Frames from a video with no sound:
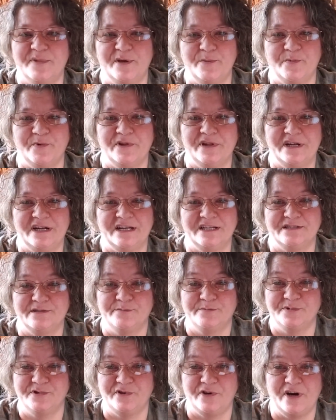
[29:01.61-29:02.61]
people that I
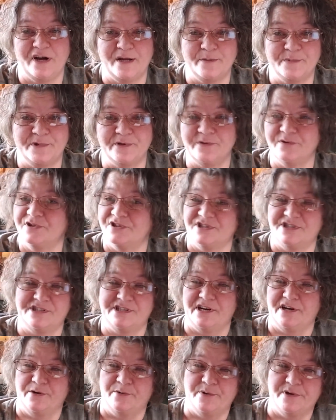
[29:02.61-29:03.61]
subscribe to and just
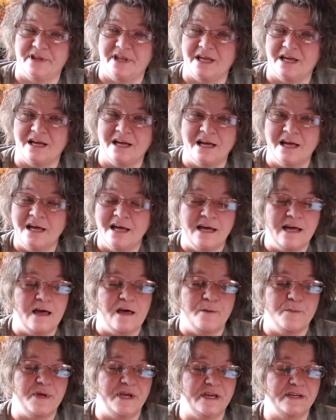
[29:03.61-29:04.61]
share it with you.
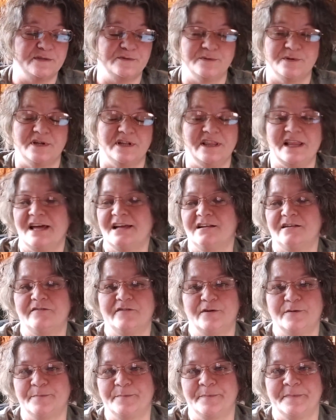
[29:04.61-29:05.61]
Because a lot of
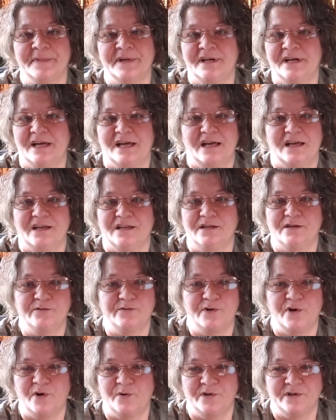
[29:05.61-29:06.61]
them you
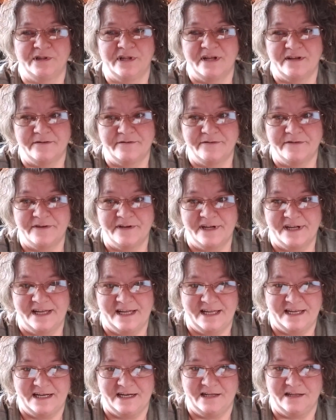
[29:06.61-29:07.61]
know and love,
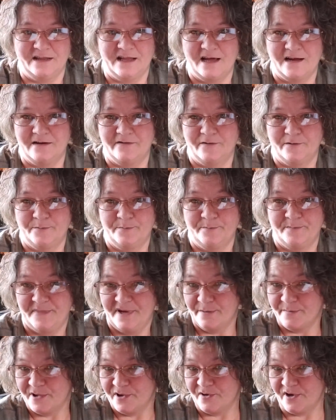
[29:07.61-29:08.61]
and a lot of them
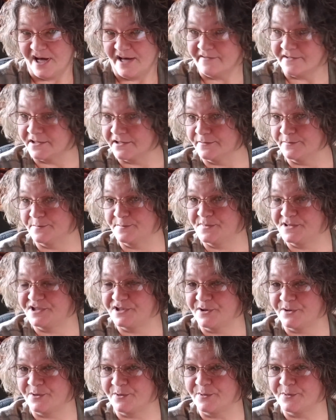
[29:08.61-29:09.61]
maybe you haven't.
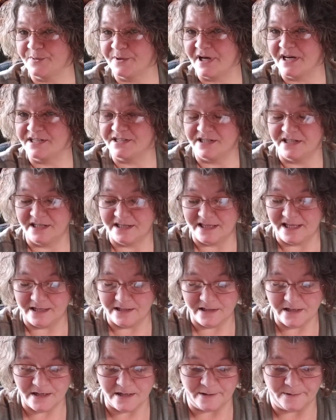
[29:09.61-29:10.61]
So I should get that
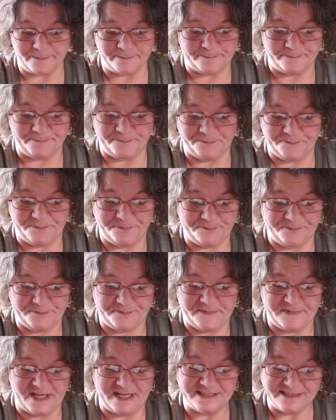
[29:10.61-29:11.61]
done.
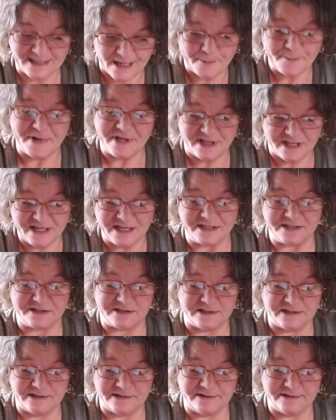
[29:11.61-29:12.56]
It's on my list.